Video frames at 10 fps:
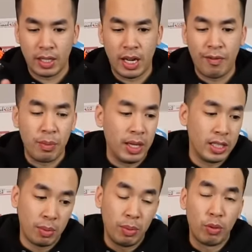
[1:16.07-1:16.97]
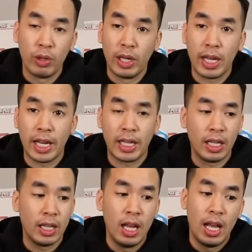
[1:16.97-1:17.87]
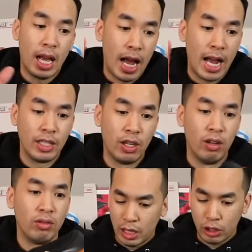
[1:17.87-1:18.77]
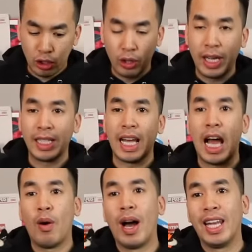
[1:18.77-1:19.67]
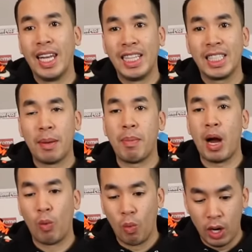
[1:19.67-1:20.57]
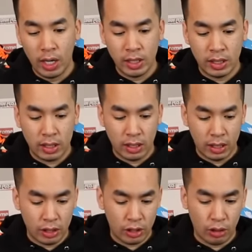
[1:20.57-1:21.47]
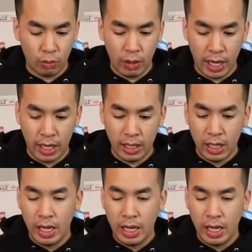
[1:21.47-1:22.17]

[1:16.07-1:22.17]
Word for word: Not for me. Some people really like it. I don't. I'm going to show you guys how I lace up my ones in a certain way.